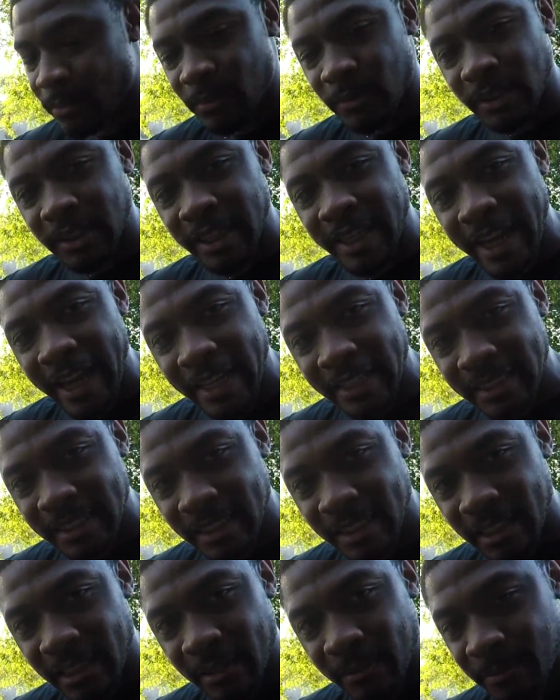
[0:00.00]

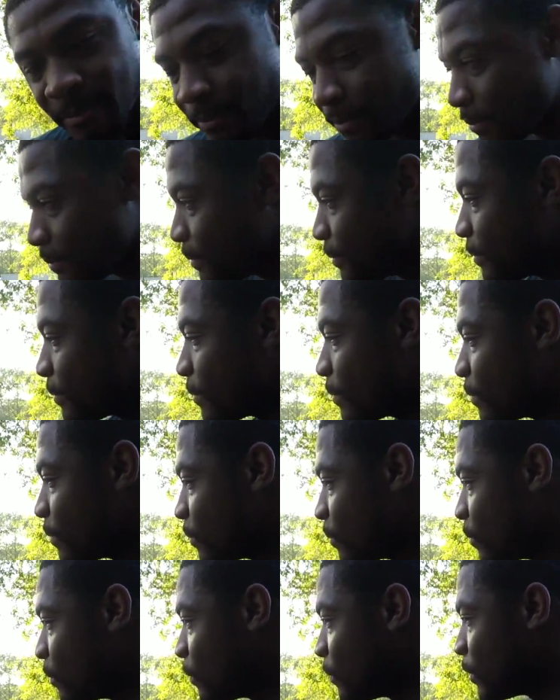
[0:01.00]
tenacity,
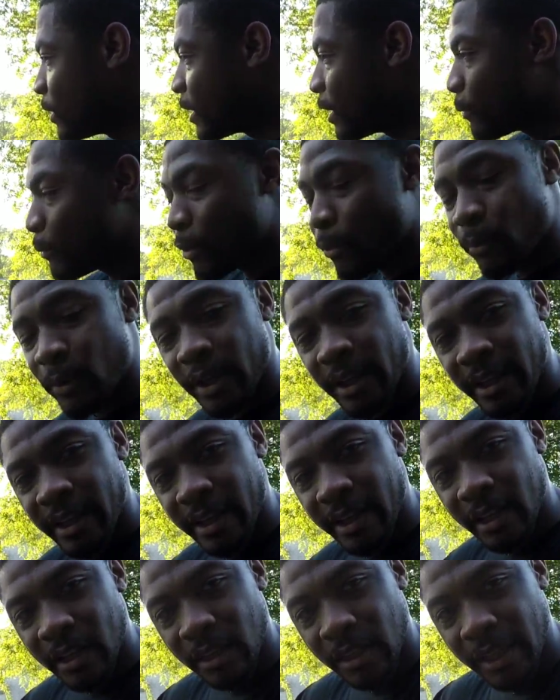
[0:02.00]
then we went
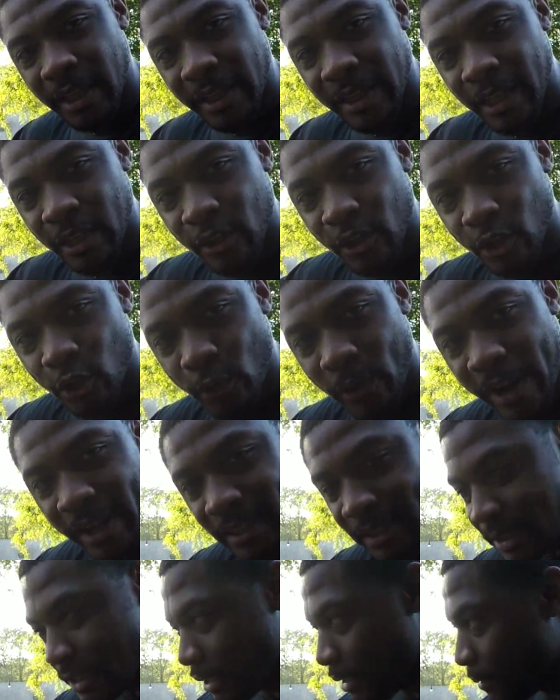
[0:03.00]
ahead and laid down the
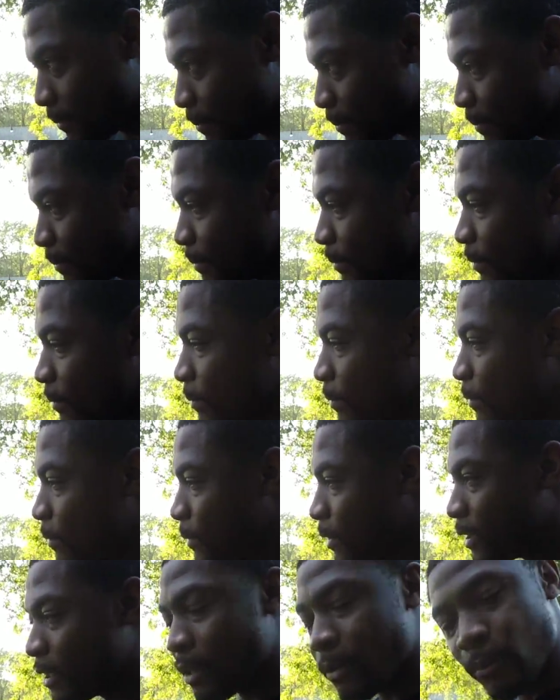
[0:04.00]
grass seed.
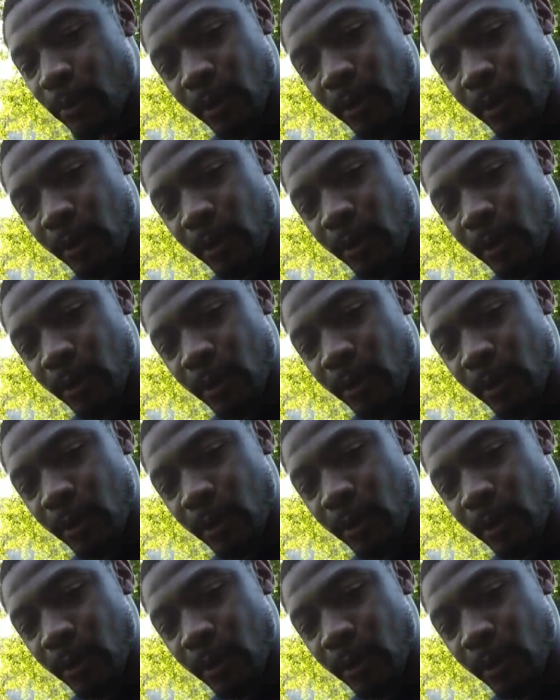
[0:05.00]
Then